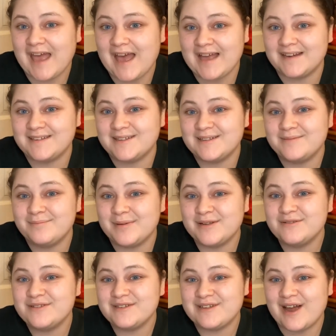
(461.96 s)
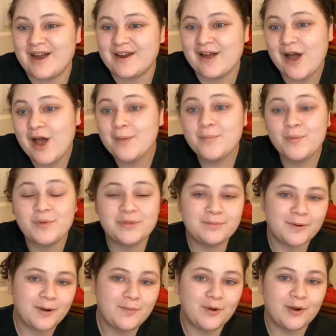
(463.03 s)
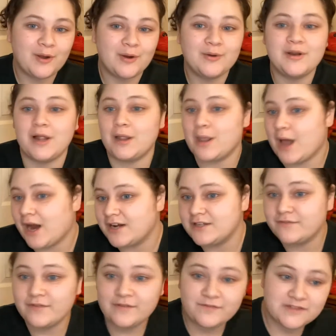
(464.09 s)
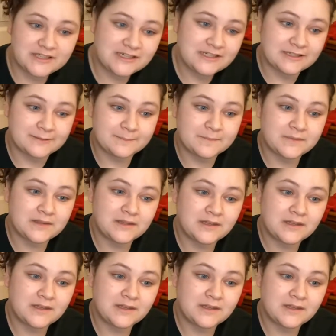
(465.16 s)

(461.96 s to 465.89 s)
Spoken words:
at built.com with promo code LOCKED15.